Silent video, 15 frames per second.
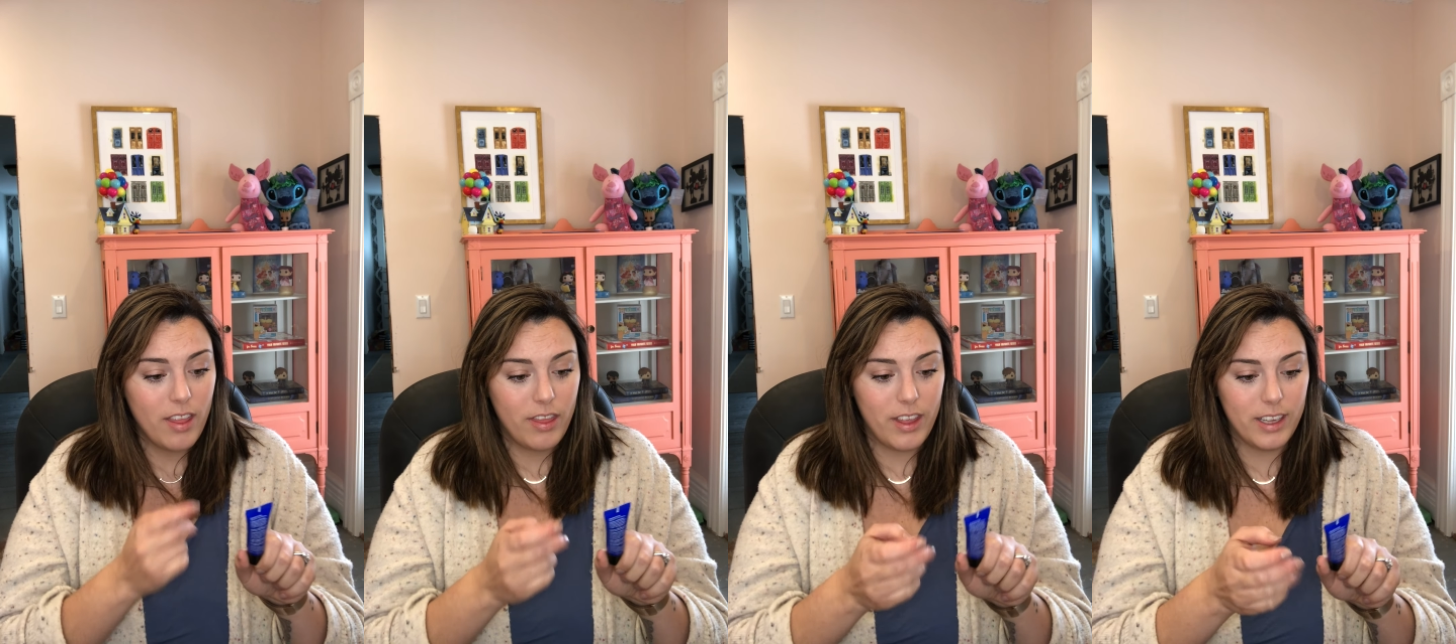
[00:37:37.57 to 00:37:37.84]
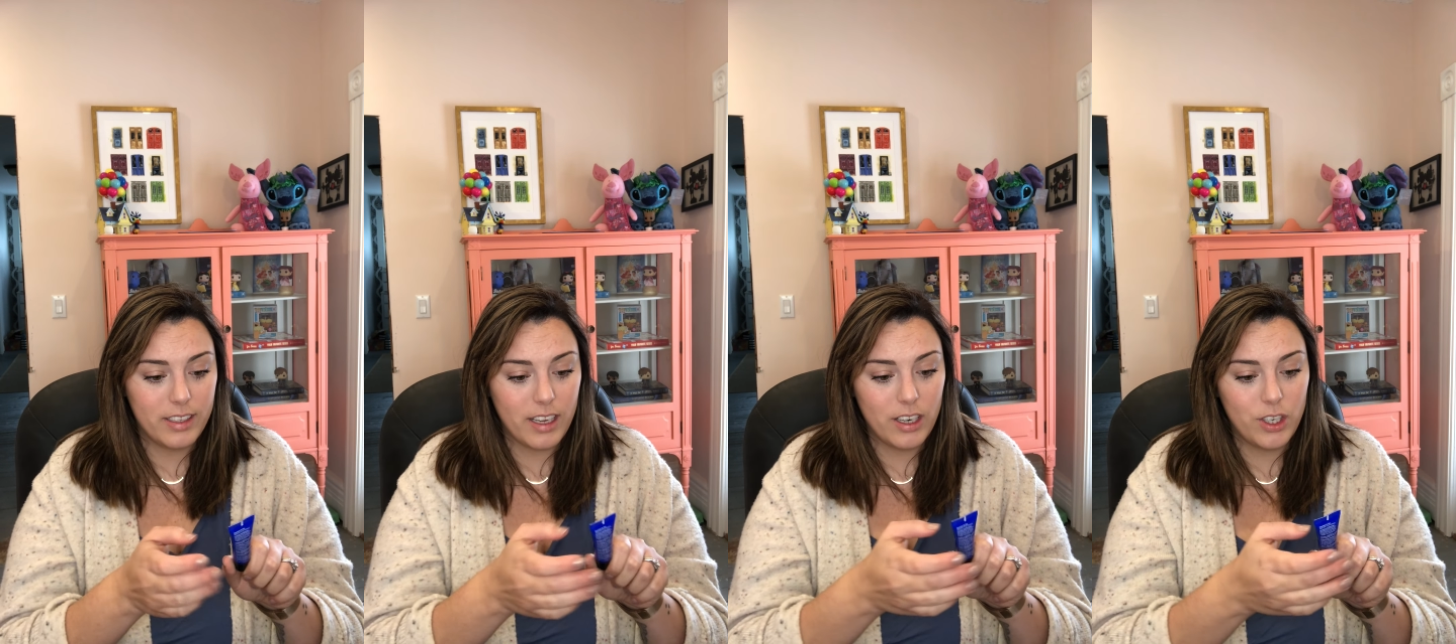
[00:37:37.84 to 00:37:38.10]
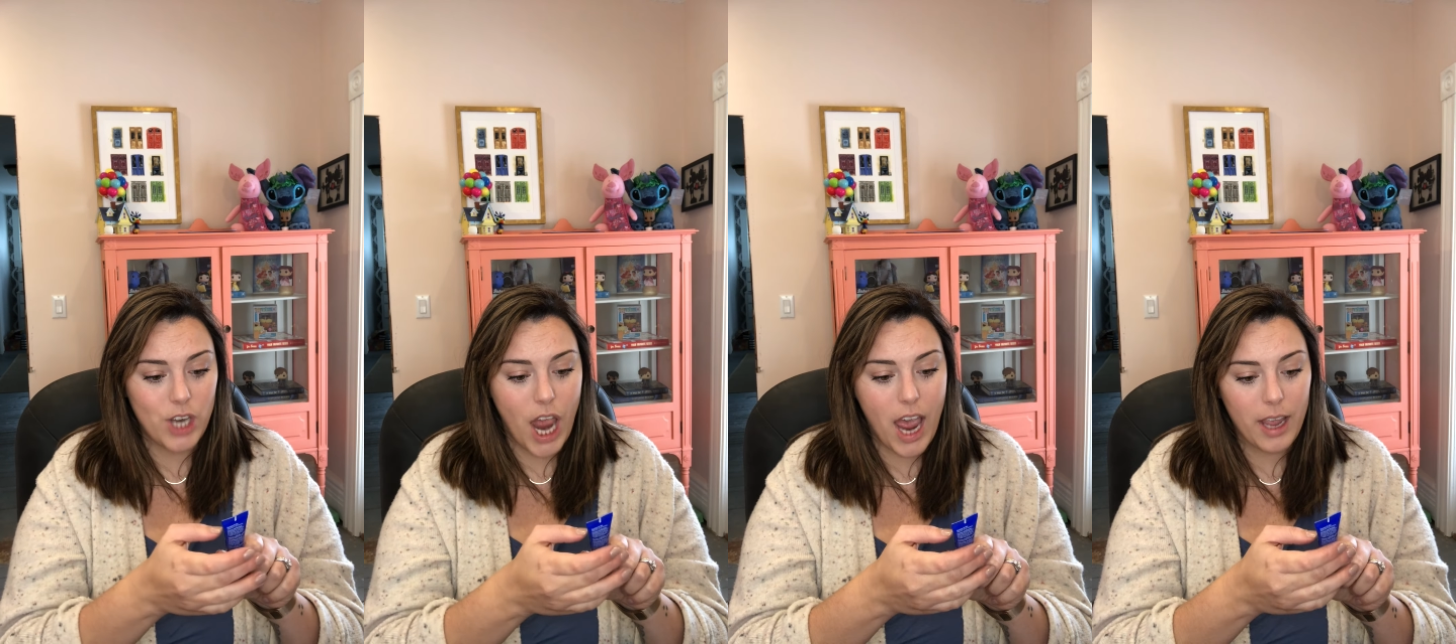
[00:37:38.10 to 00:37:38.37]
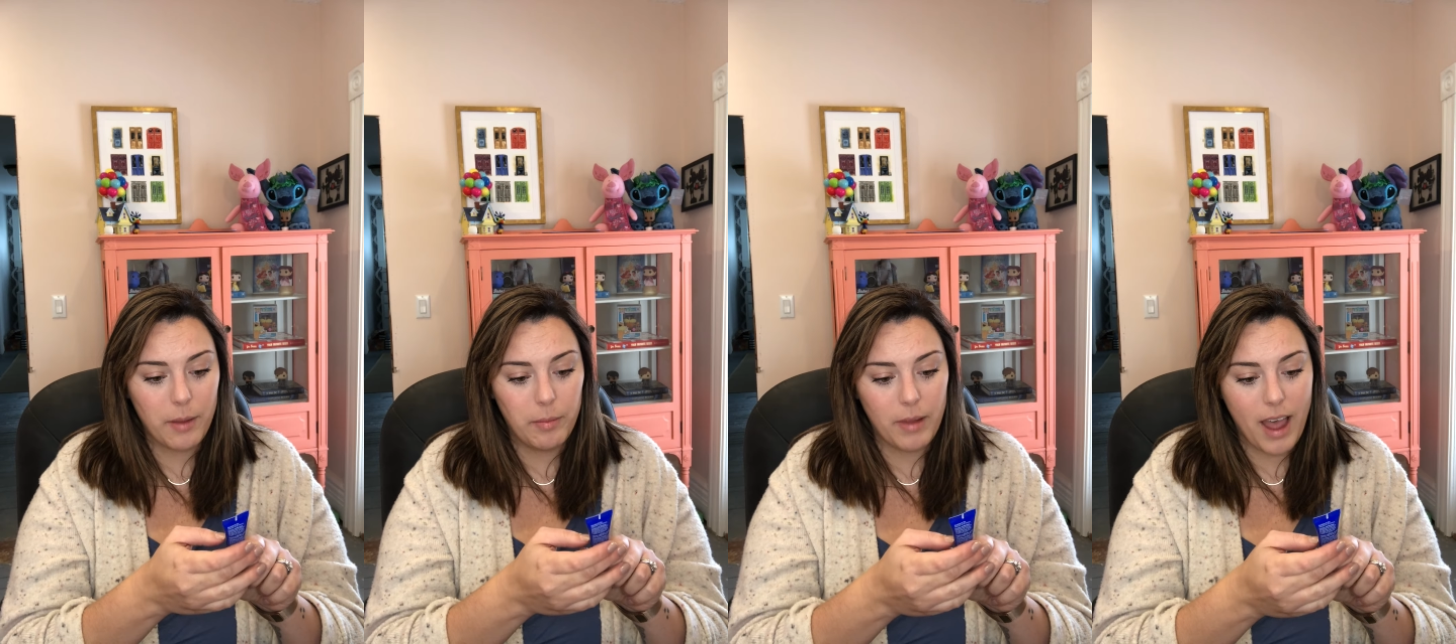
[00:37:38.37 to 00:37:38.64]
this
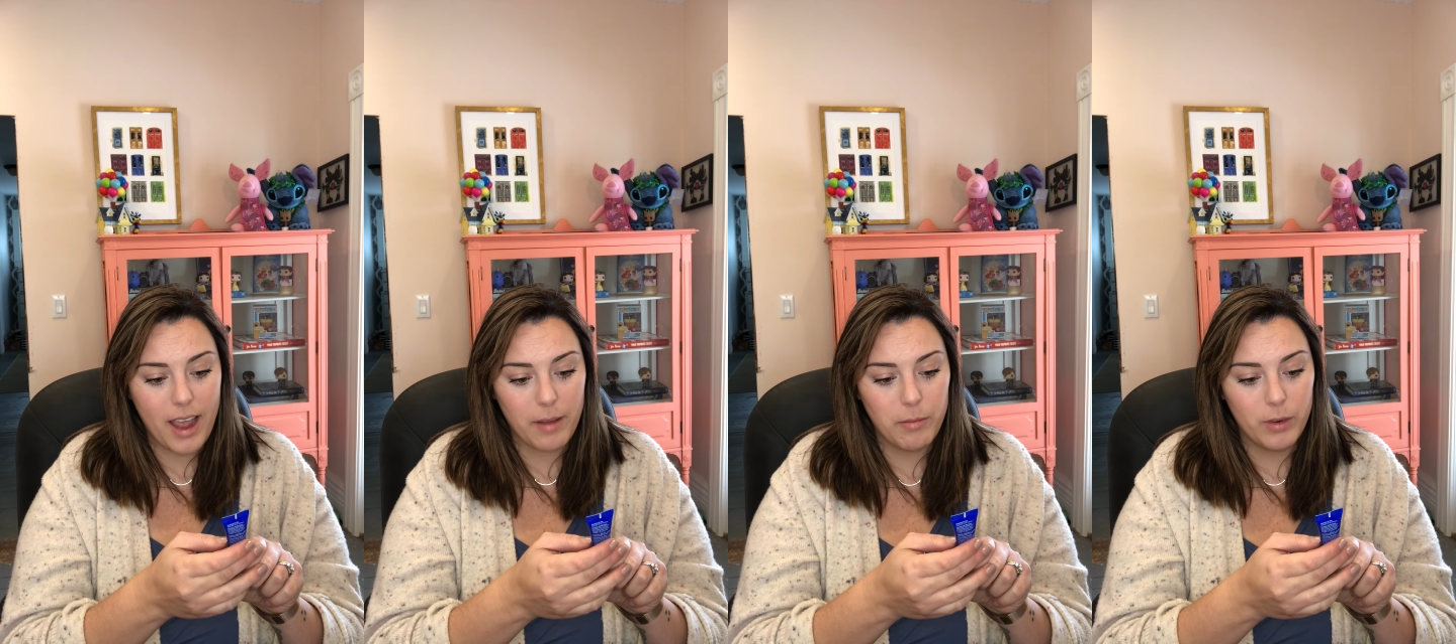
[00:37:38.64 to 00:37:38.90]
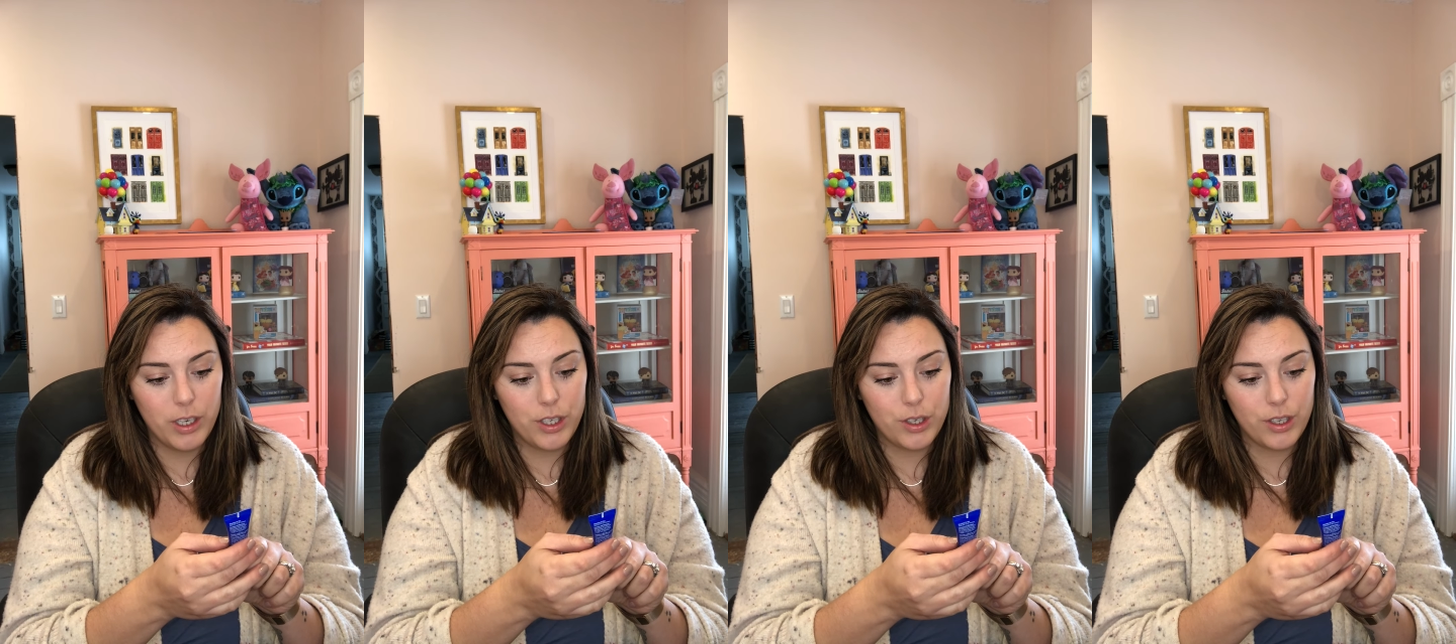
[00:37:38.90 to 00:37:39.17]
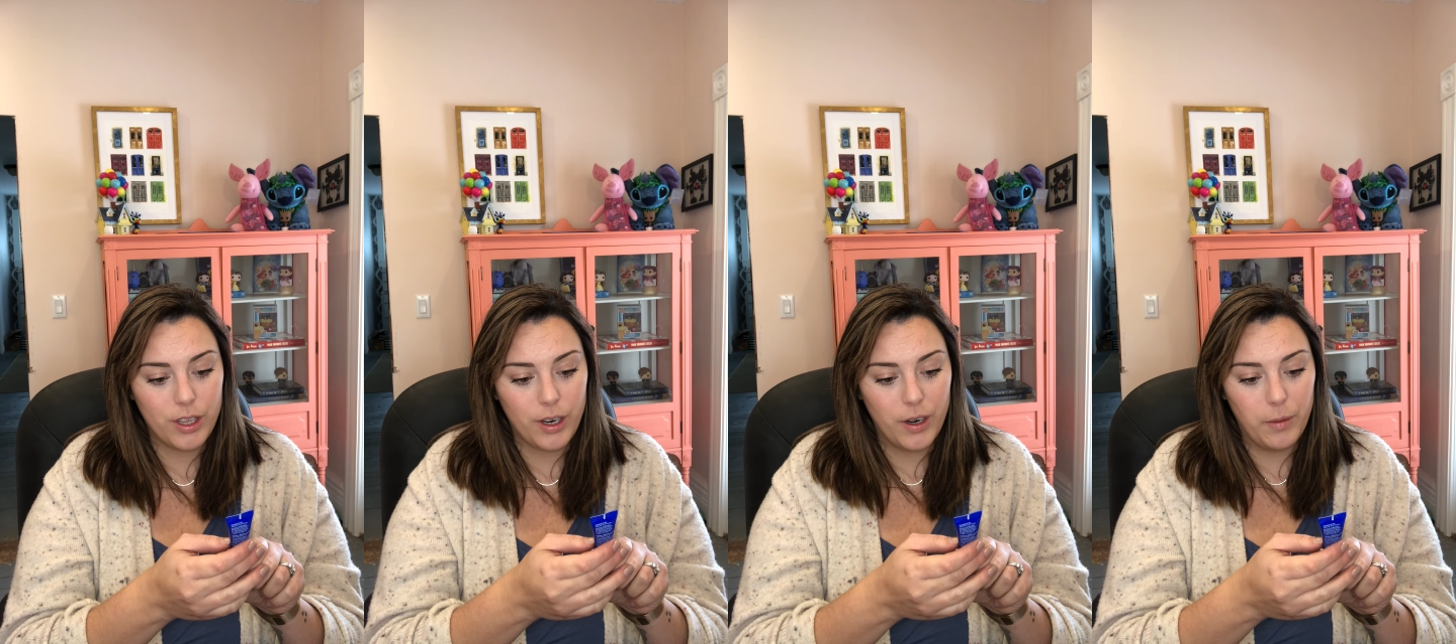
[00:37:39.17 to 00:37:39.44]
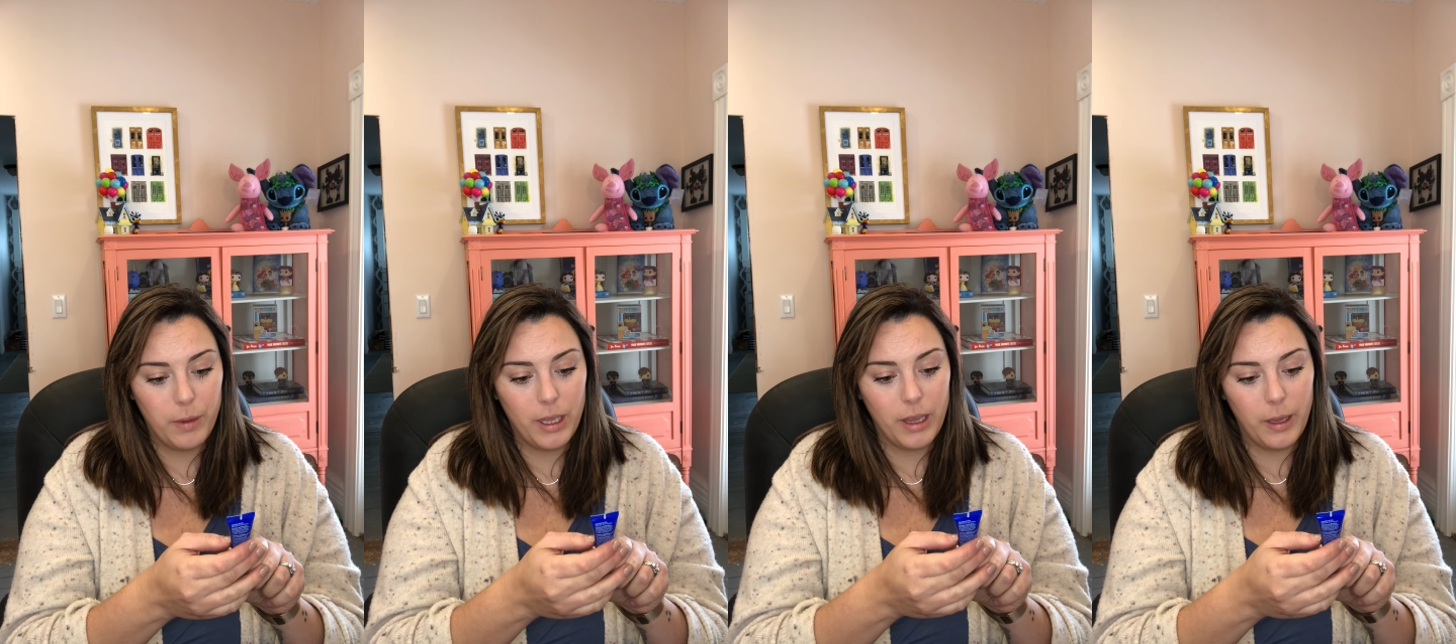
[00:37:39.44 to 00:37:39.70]
Jack Black Moisture
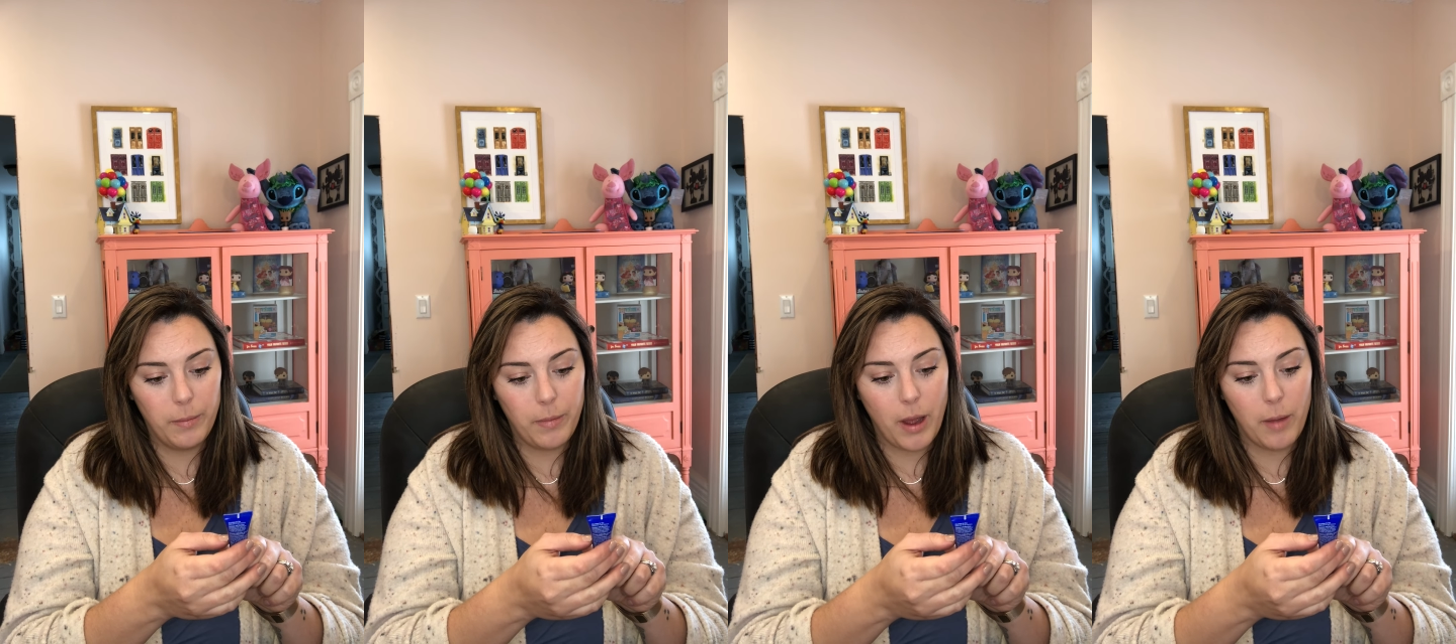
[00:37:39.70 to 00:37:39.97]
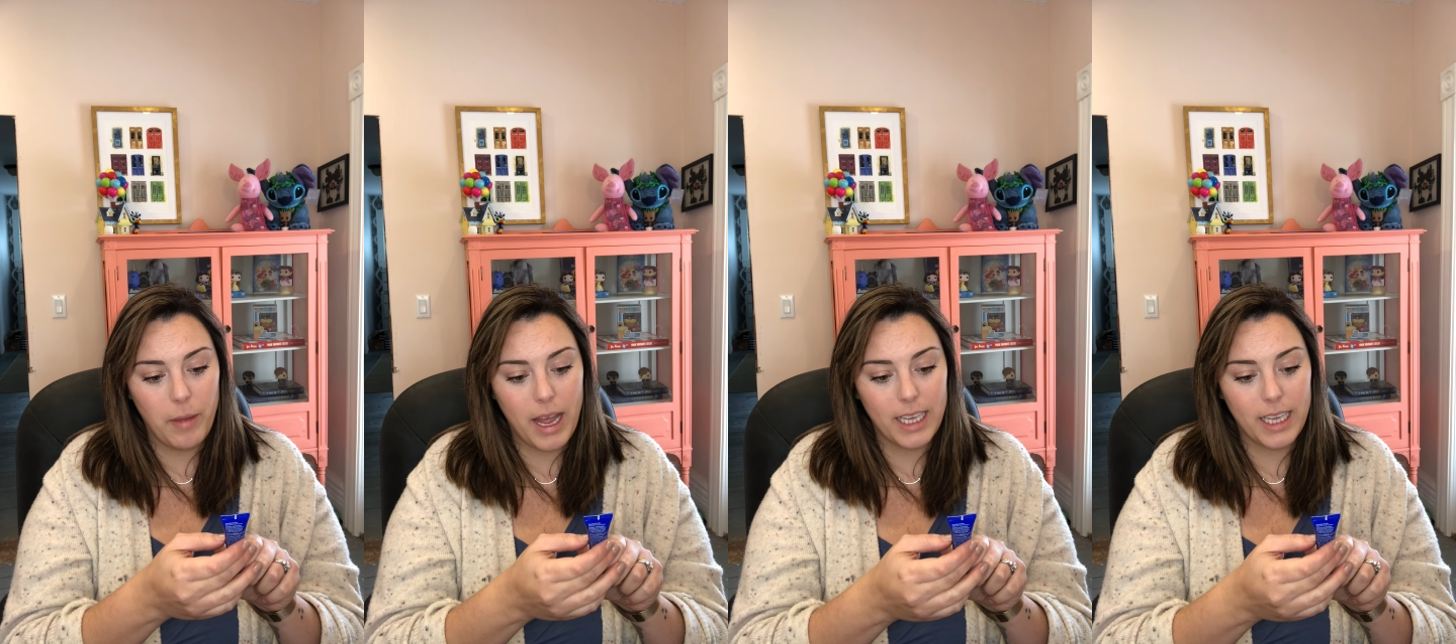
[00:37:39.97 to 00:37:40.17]
Therapy Lip Balm